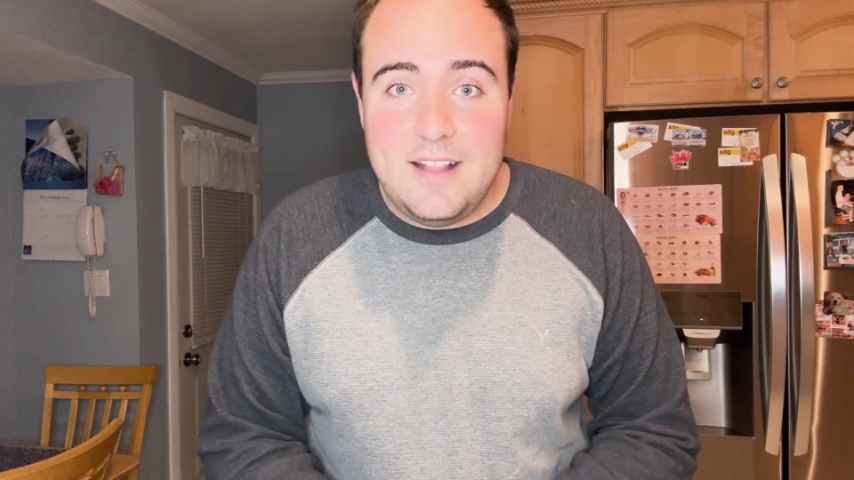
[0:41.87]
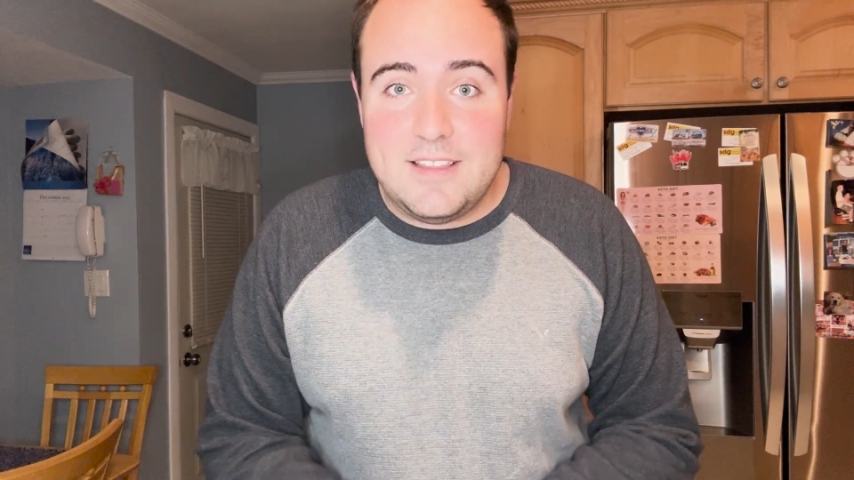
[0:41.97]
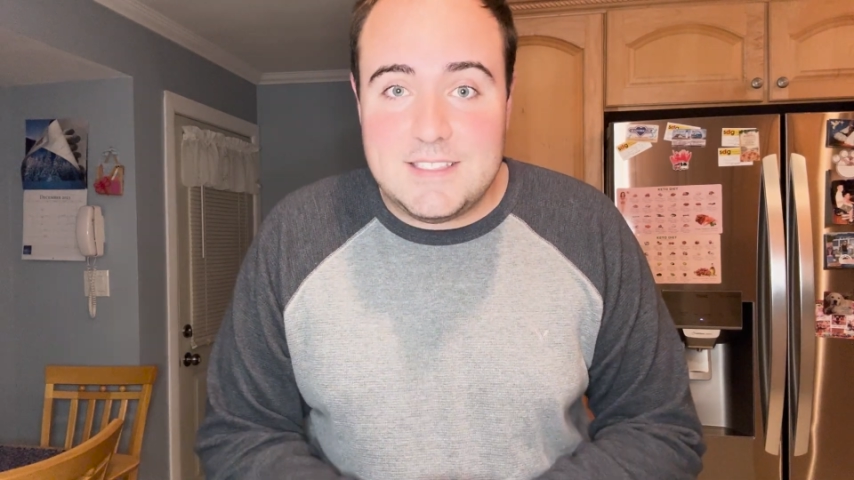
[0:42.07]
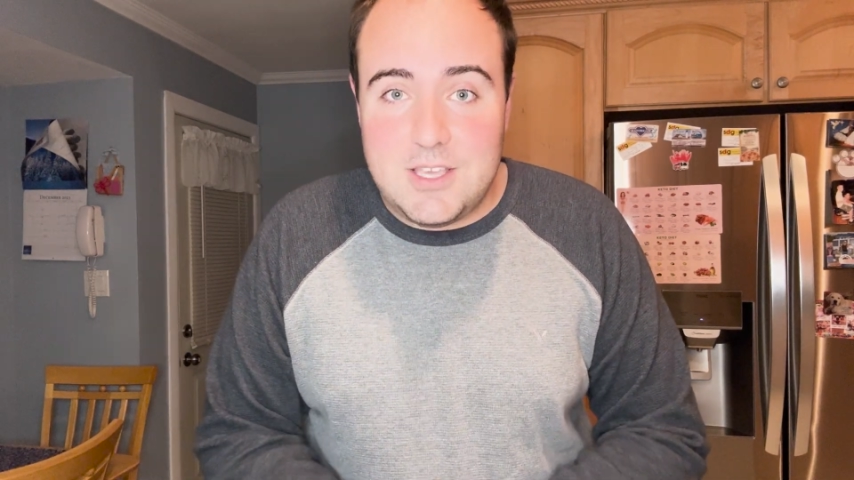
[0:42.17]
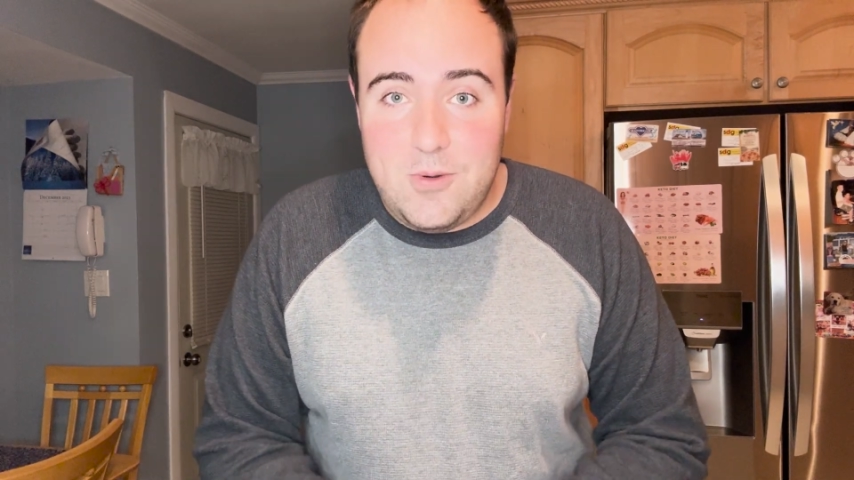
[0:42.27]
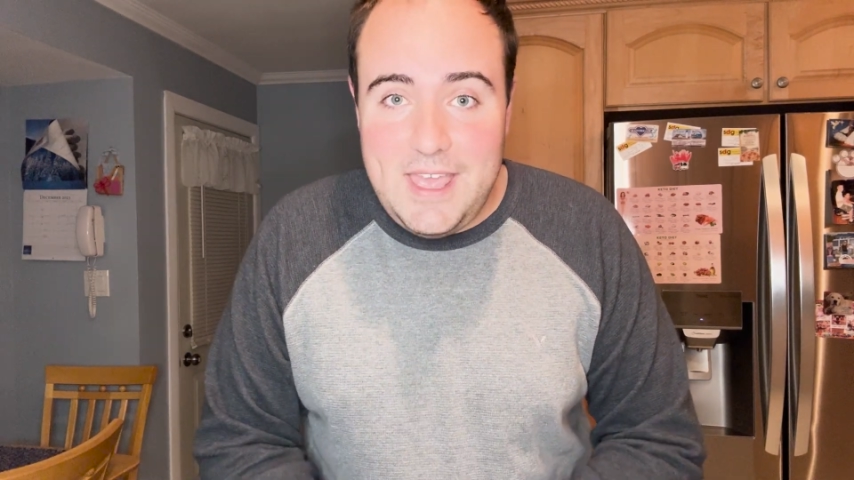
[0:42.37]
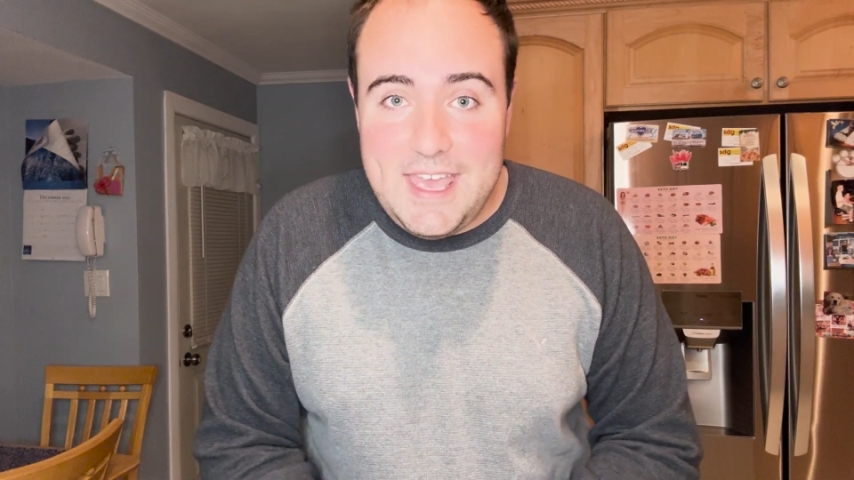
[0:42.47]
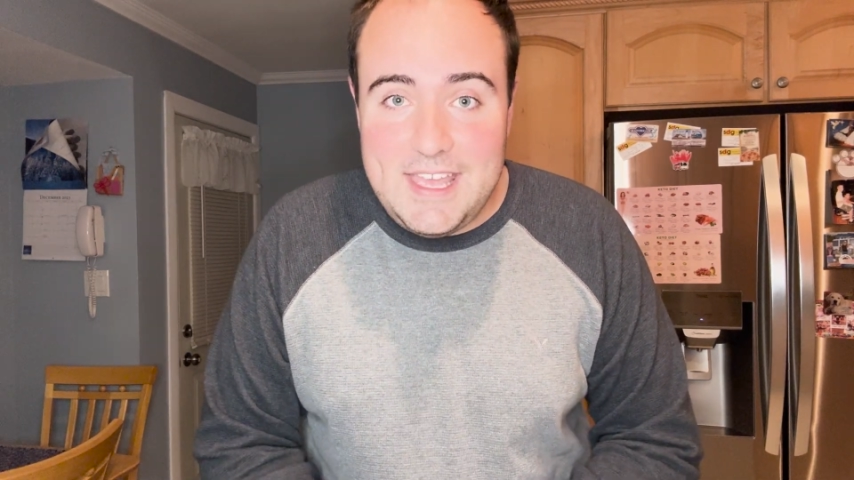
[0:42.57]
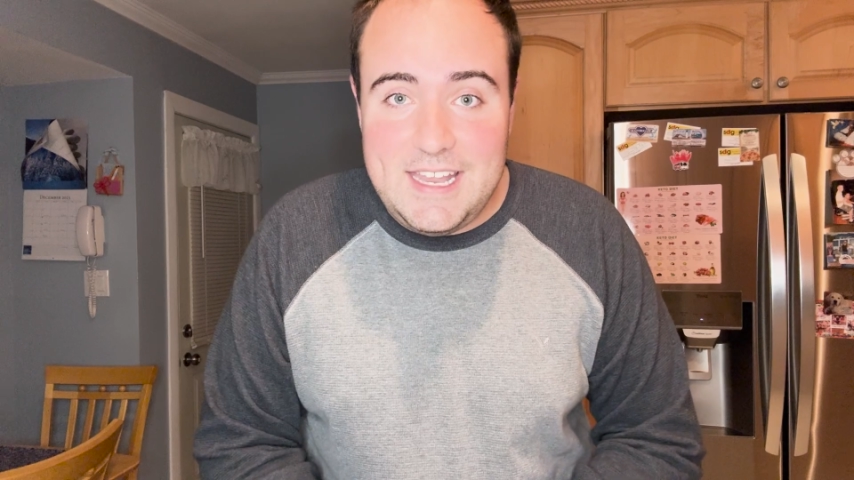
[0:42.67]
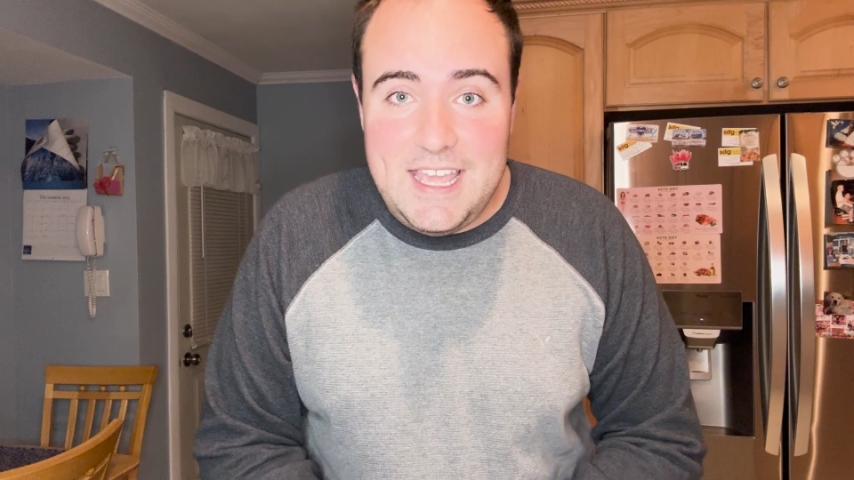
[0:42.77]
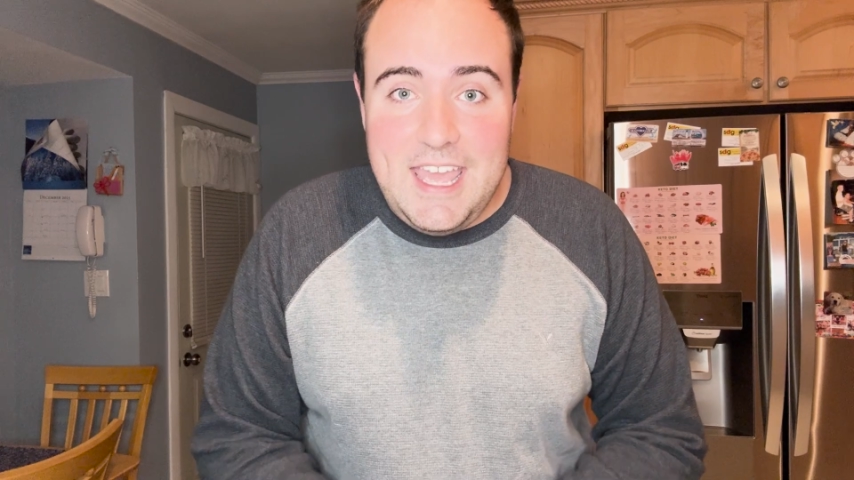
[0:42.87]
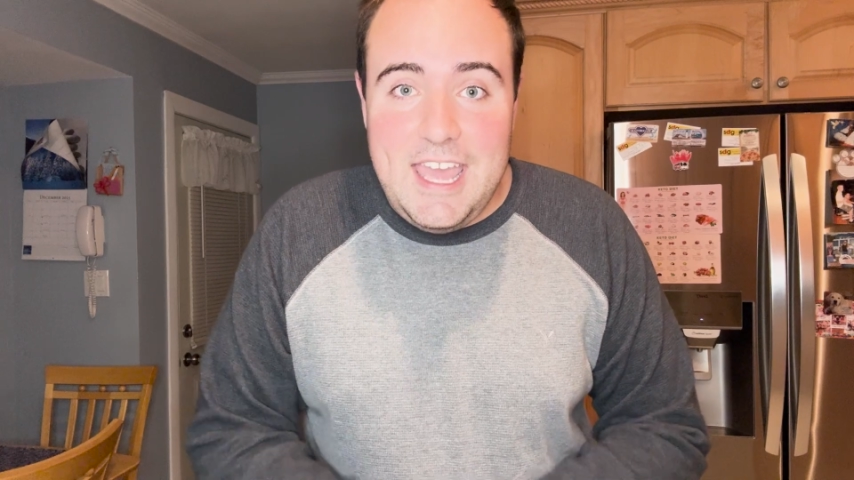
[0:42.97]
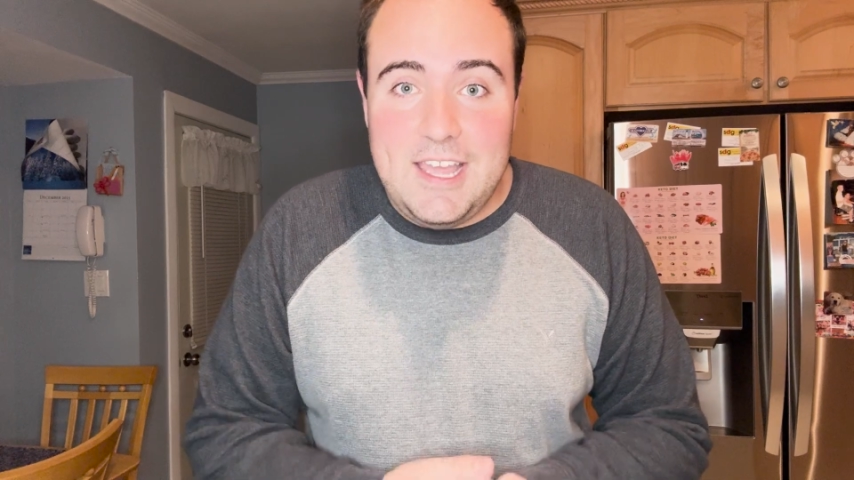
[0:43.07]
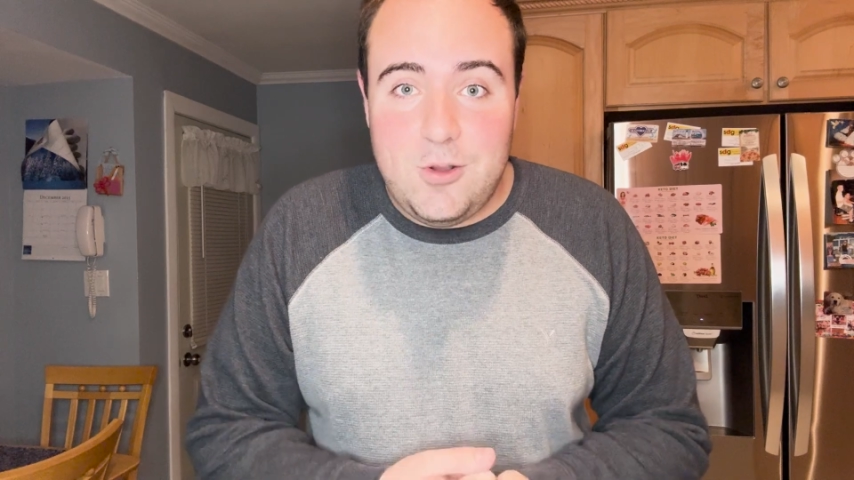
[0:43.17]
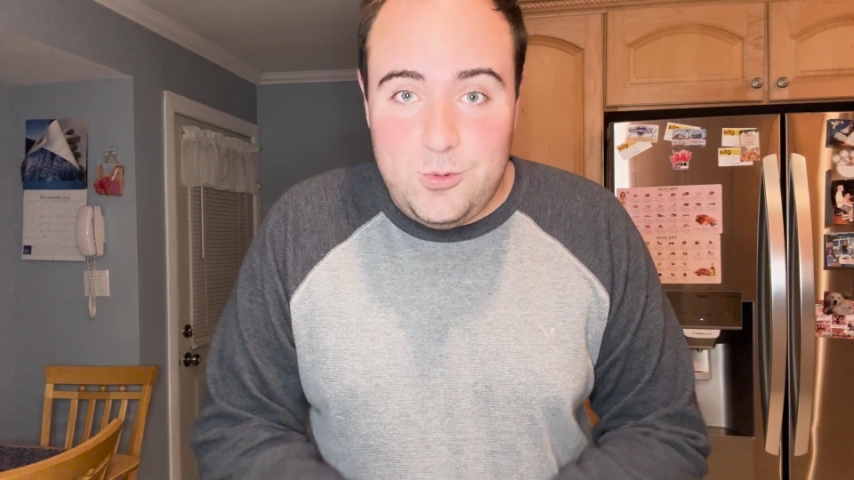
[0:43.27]
Let's go ahead
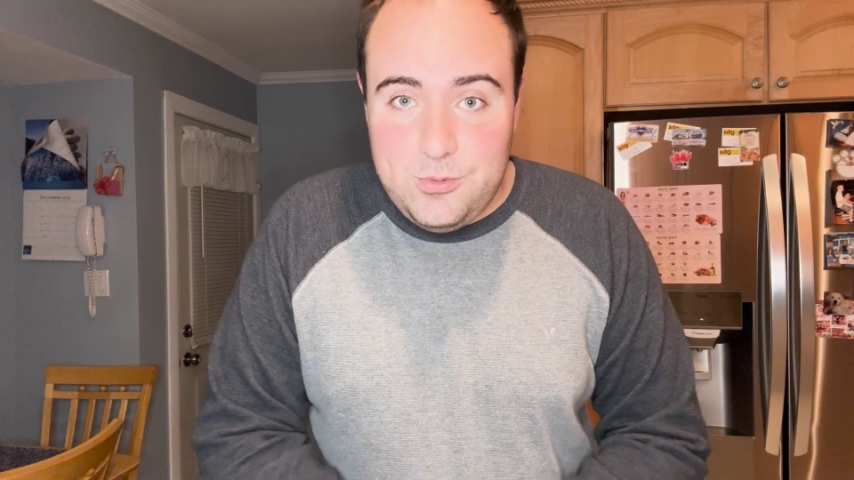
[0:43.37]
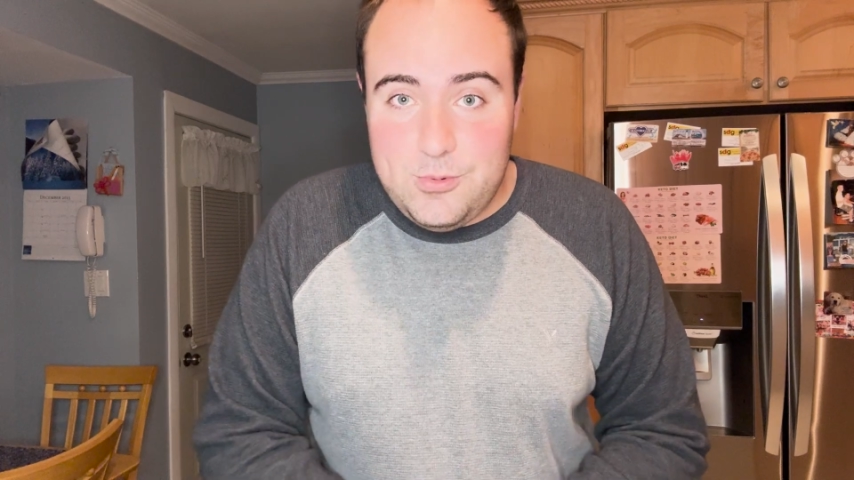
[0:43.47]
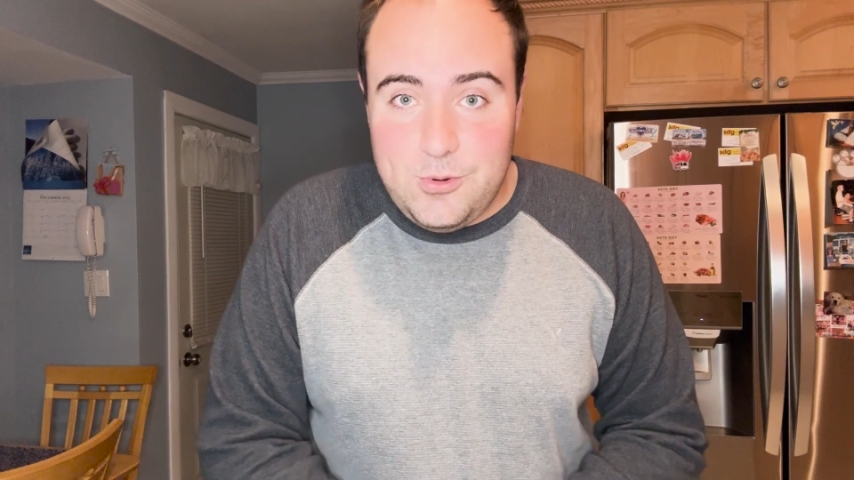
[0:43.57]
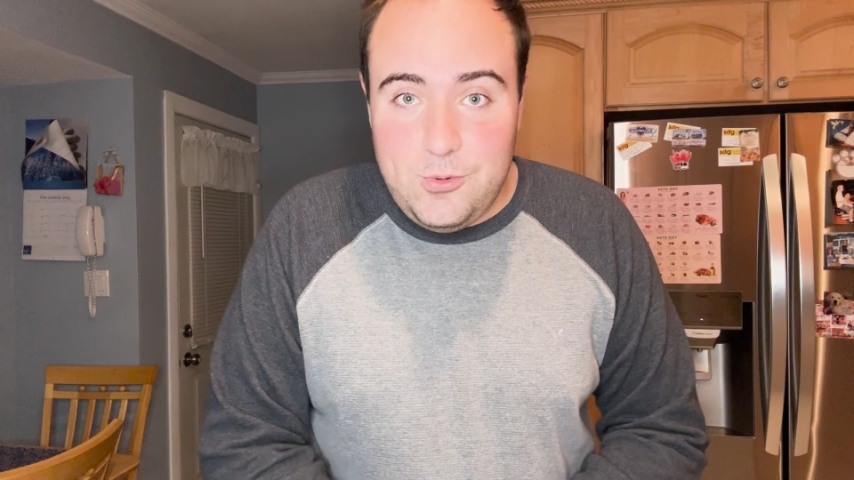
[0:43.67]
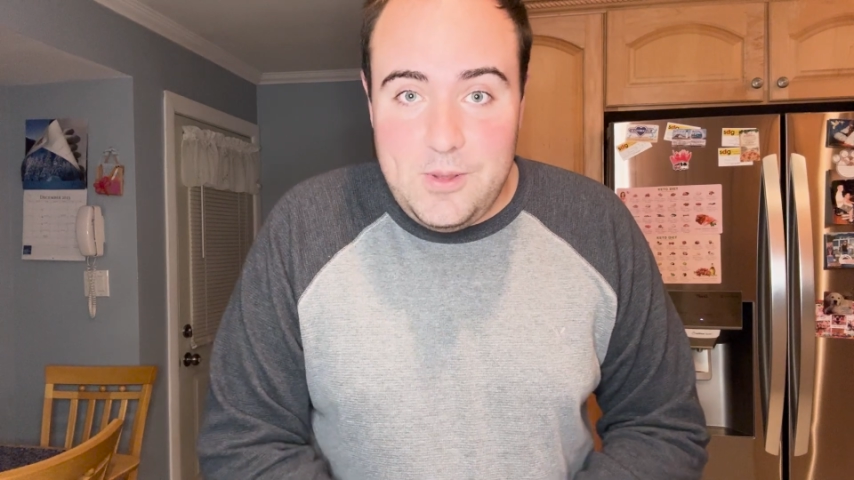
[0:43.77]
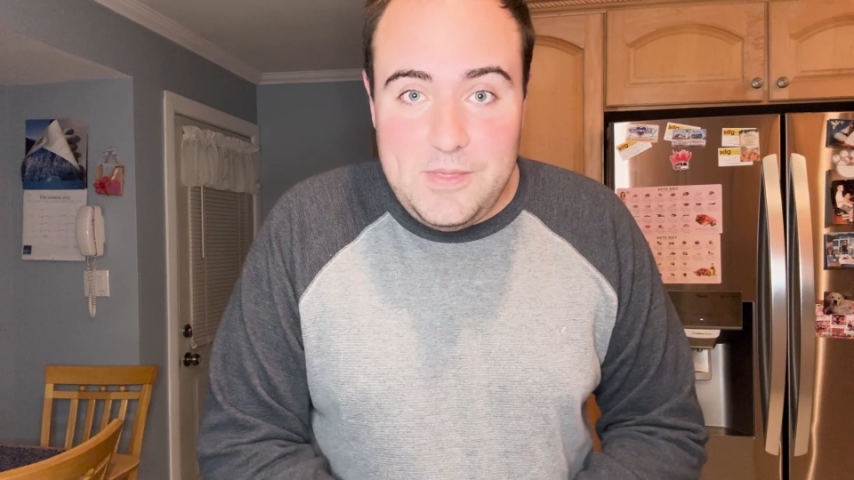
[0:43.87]
and go through